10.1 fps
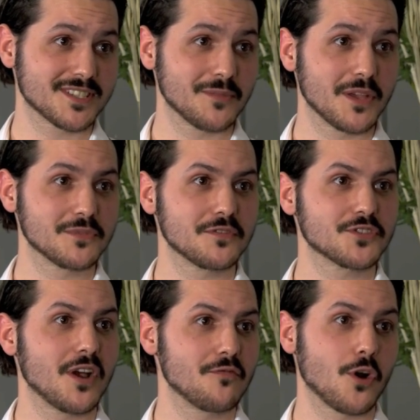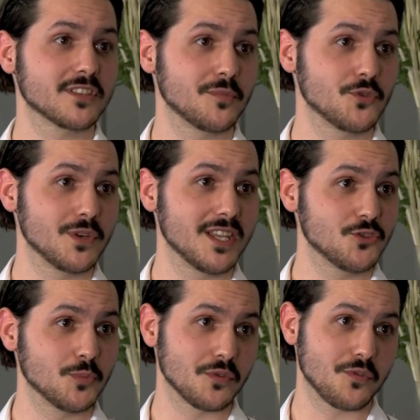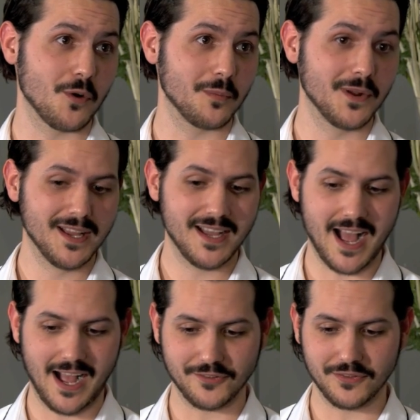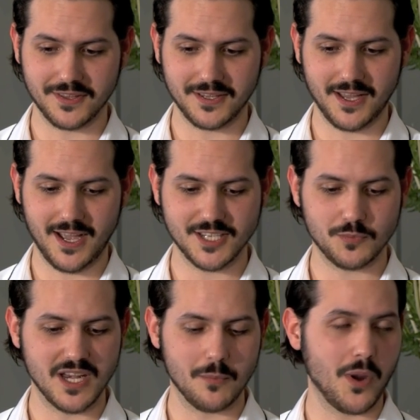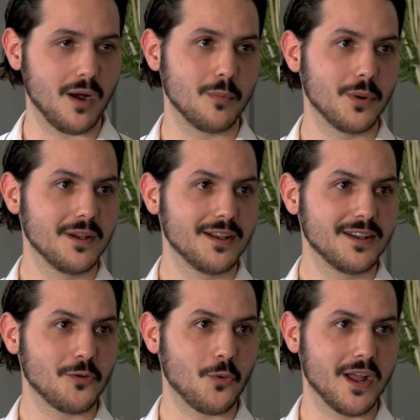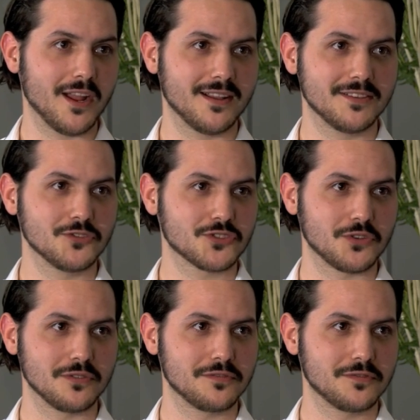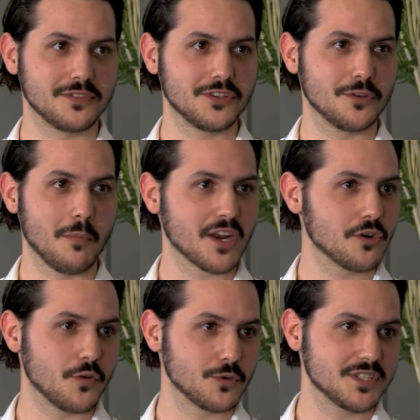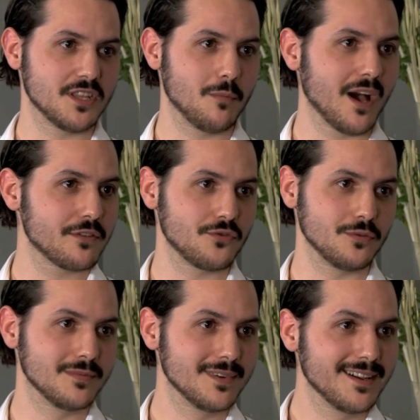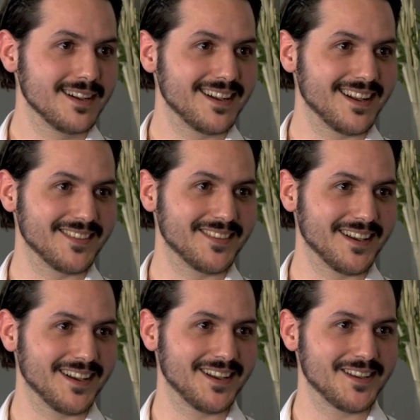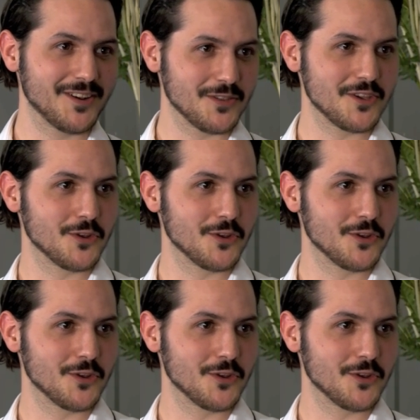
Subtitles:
Sometimes I've rocked up to a gig to perform and it's been a pub where sort of the microphone's in the bathroom and you know, the